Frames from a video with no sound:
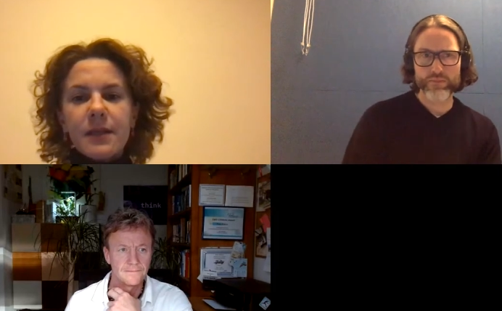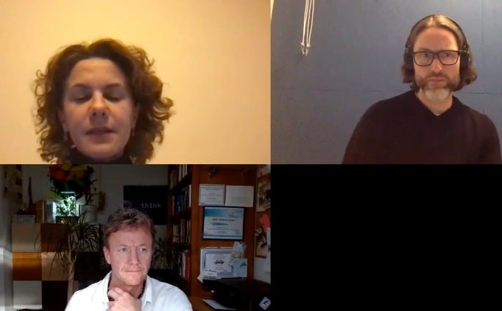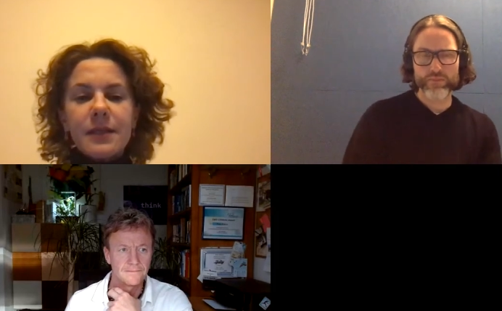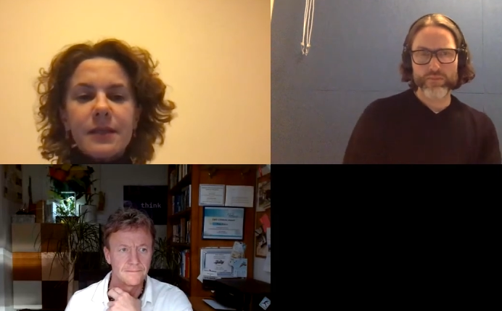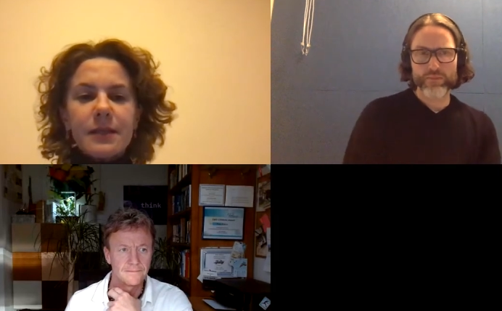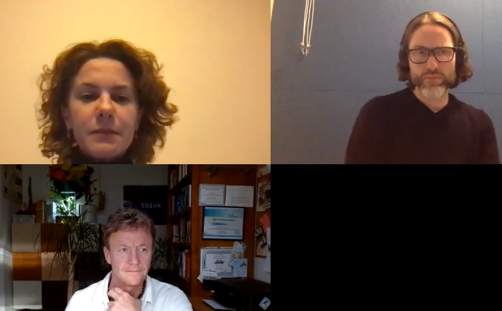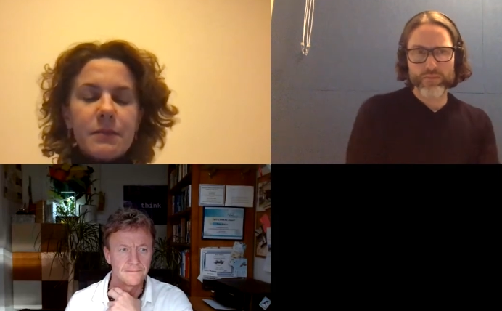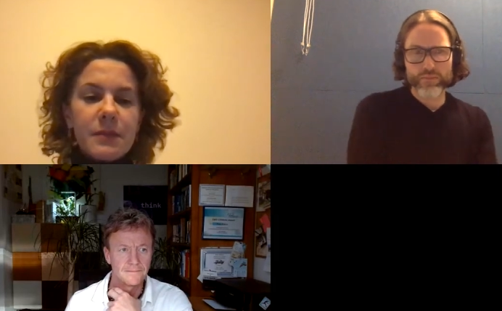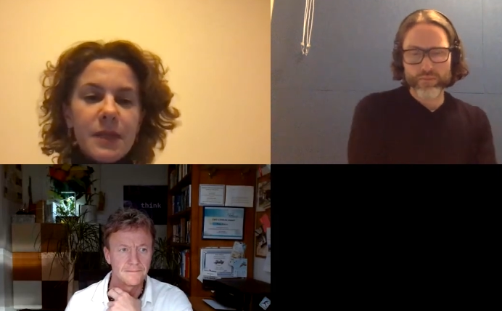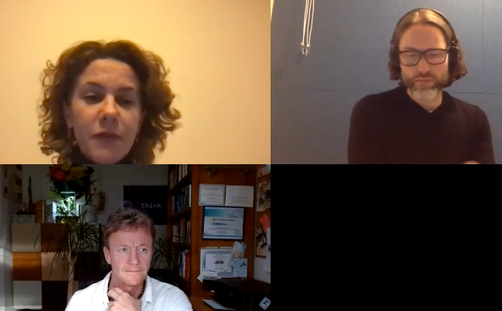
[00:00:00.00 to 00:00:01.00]
Speaker 1: the
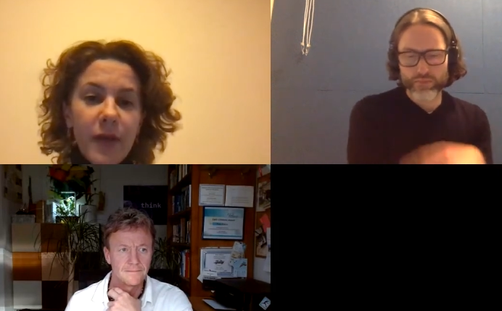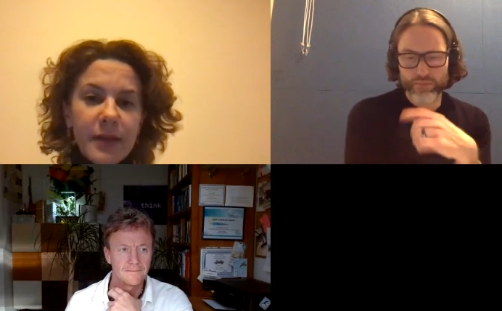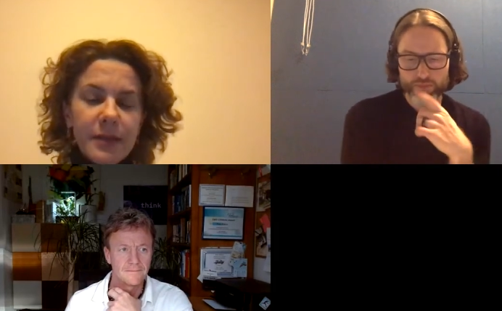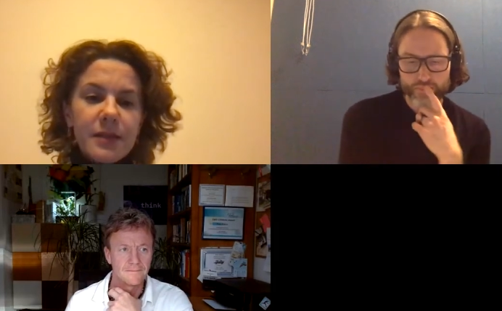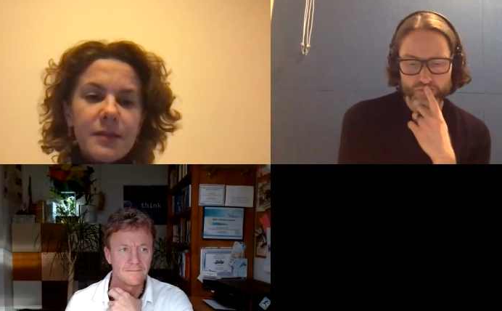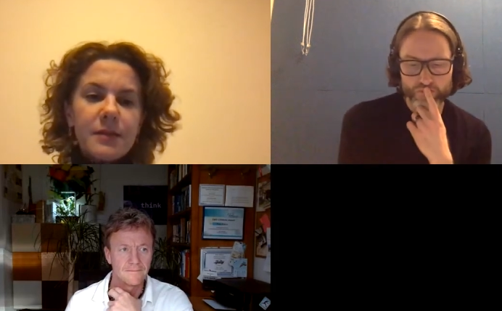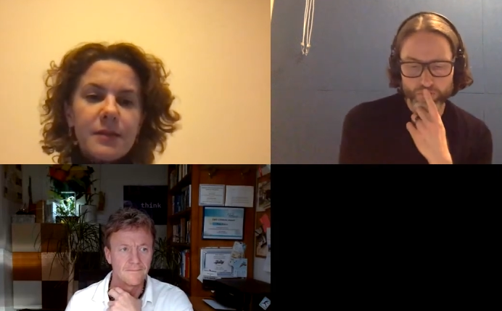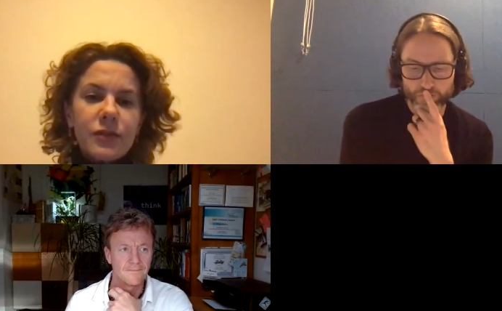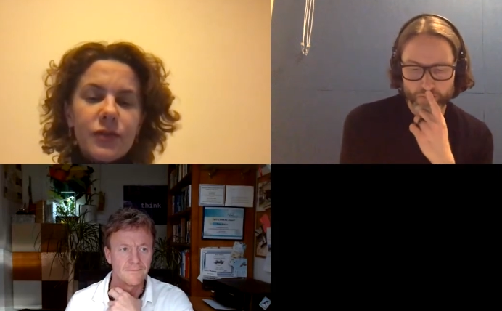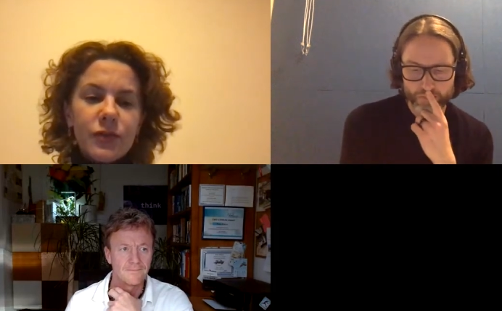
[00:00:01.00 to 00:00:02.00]
events
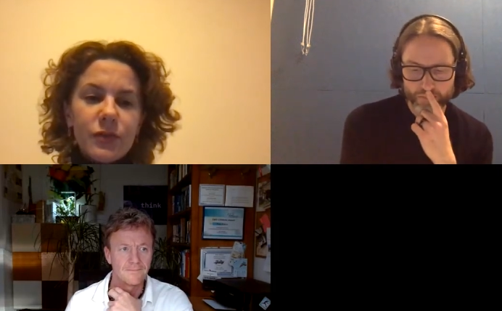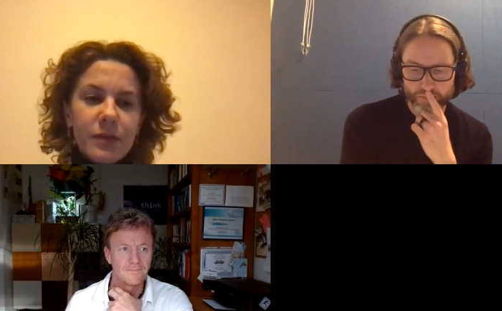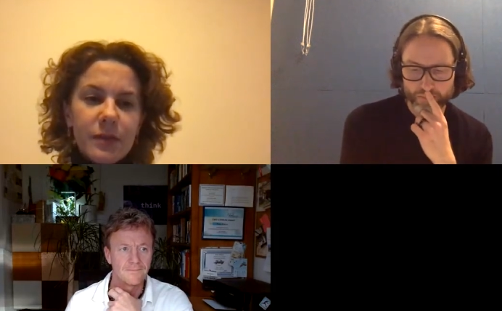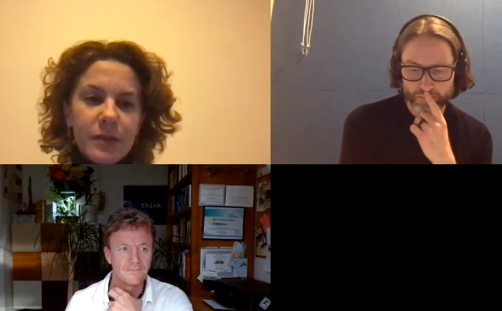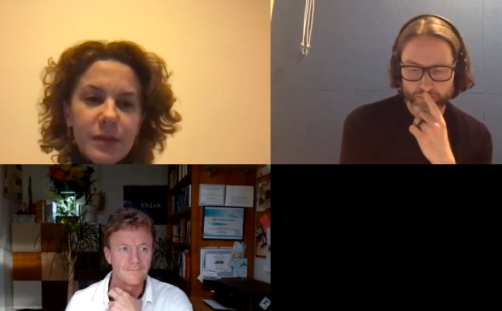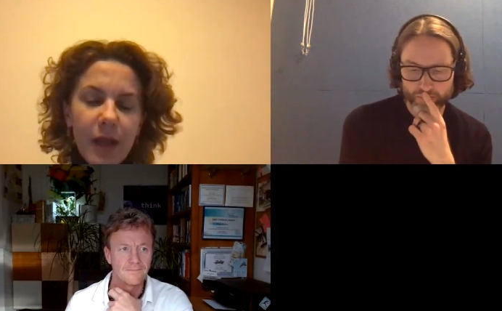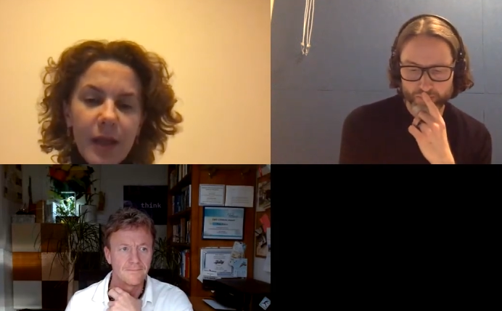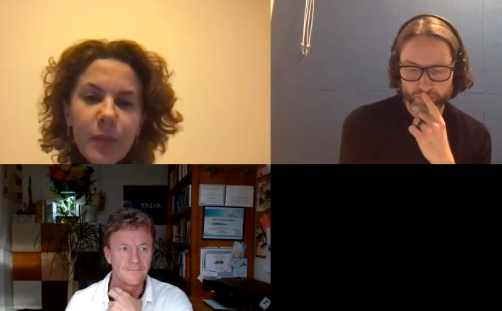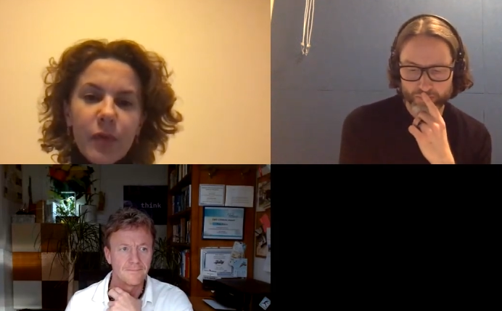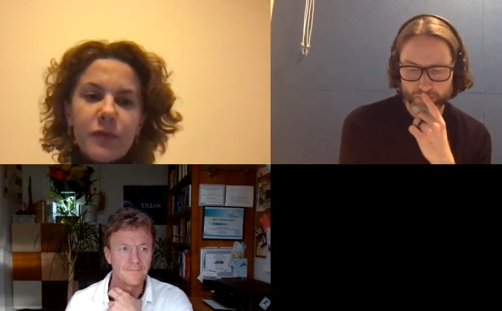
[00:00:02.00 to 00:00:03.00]

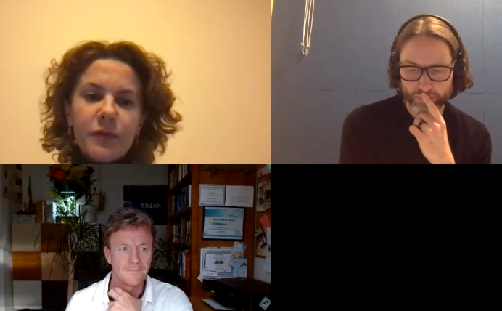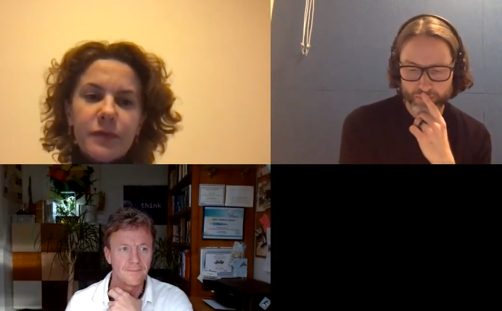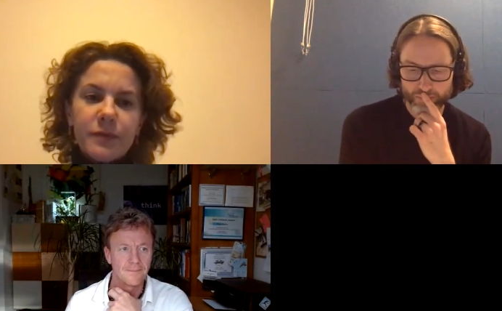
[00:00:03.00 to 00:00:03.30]
type of